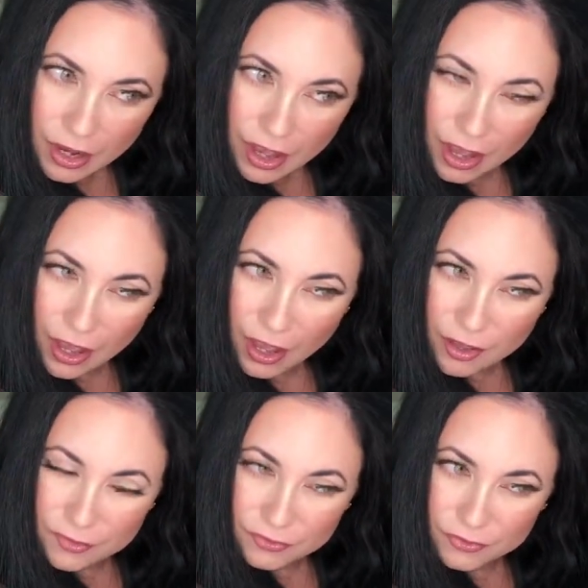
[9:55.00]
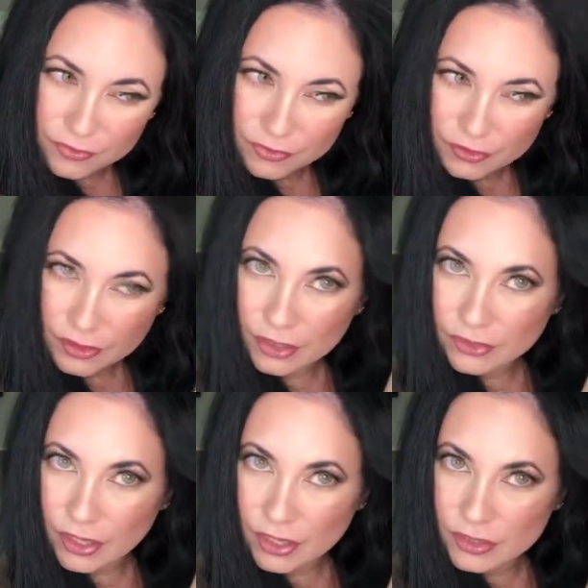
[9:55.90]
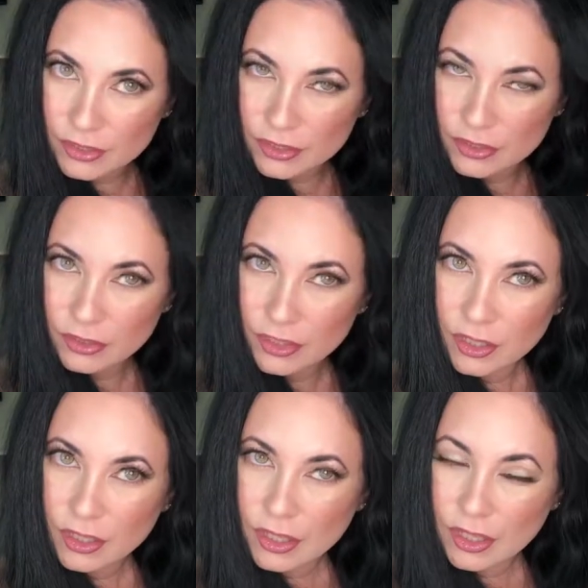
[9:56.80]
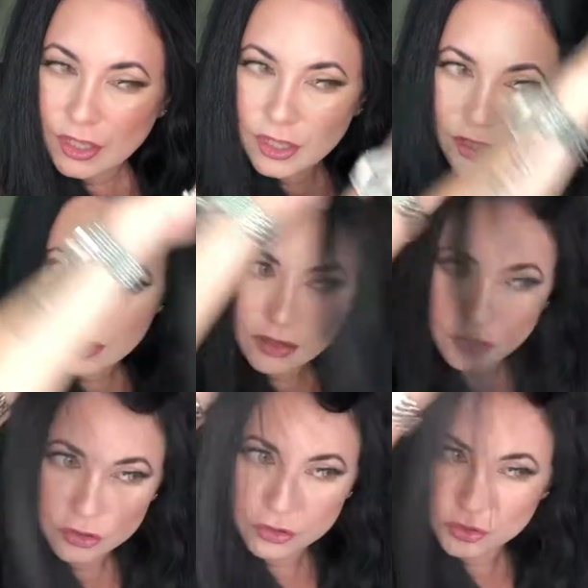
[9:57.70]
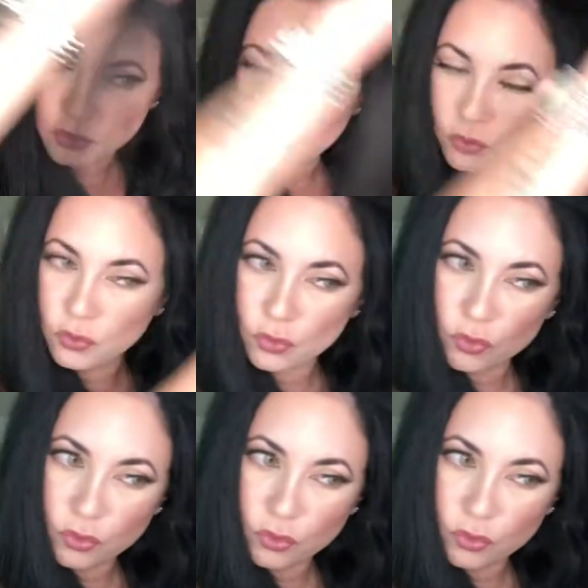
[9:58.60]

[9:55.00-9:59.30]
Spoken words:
half like that, and I'm going to